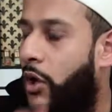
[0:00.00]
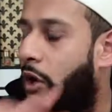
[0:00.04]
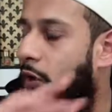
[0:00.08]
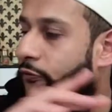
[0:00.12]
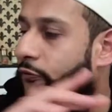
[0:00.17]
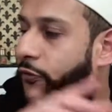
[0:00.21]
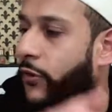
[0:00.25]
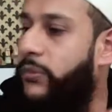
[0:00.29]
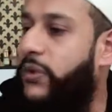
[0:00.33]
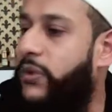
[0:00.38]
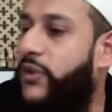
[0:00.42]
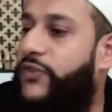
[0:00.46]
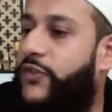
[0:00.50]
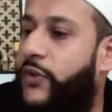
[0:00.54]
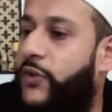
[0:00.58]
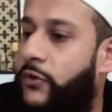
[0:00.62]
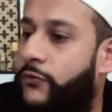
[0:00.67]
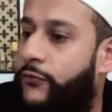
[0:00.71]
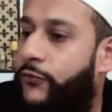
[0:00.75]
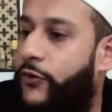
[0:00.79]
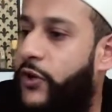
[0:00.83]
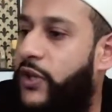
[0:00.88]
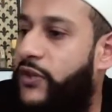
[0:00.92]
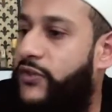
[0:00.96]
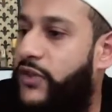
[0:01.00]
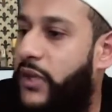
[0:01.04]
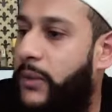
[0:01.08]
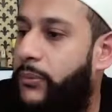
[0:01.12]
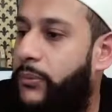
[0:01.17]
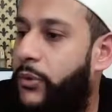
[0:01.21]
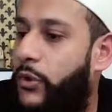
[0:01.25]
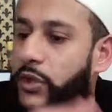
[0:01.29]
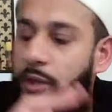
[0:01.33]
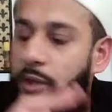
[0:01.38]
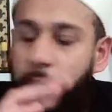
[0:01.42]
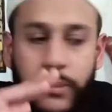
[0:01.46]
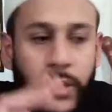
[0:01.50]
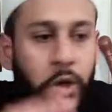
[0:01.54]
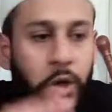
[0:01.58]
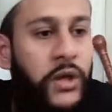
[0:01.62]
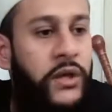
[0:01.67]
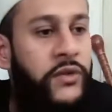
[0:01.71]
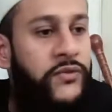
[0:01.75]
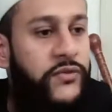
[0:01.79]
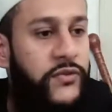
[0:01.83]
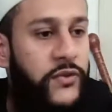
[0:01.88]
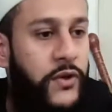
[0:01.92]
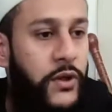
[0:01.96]
from the sun, for example, the
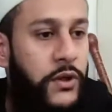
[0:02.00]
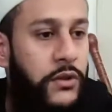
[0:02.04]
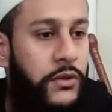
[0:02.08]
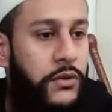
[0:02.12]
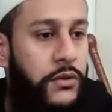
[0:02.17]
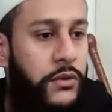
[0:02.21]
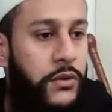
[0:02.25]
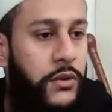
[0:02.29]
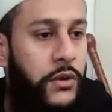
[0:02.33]
burning sun,